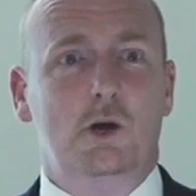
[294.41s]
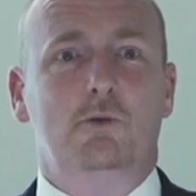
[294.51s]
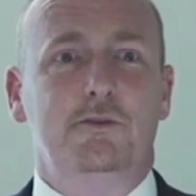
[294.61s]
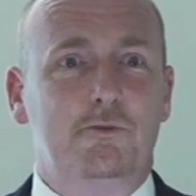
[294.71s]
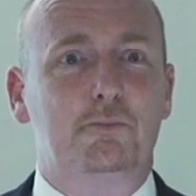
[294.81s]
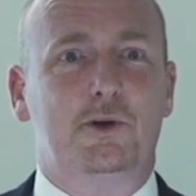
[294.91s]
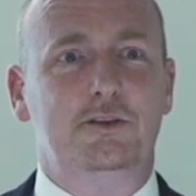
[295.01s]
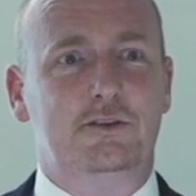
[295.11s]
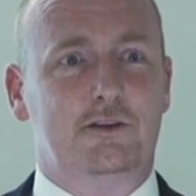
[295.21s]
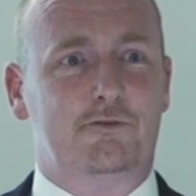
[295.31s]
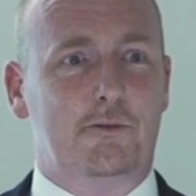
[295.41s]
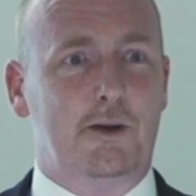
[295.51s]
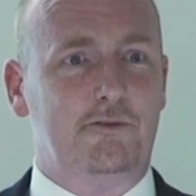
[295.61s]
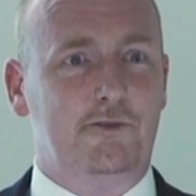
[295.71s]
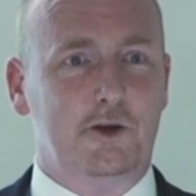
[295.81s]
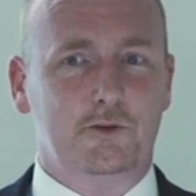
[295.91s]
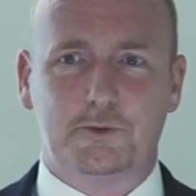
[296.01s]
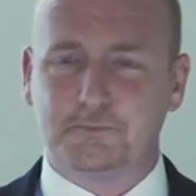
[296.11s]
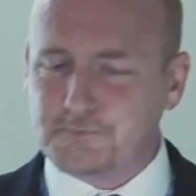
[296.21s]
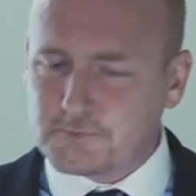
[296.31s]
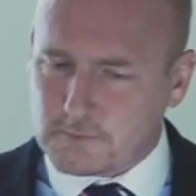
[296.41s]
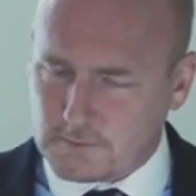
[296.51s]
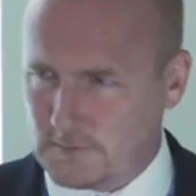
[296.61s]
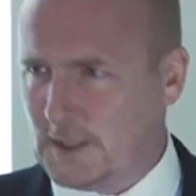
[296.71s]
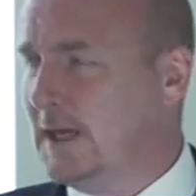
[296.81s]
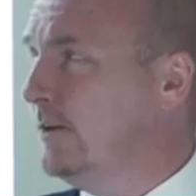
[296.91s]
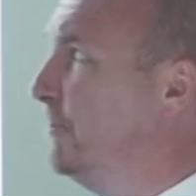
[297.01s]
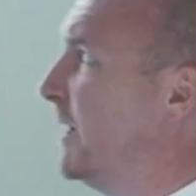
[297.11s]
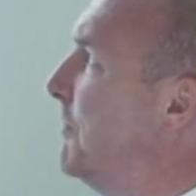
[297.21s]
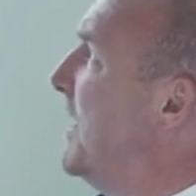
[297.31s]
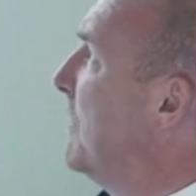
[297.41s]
we're even printing from our phones. It's become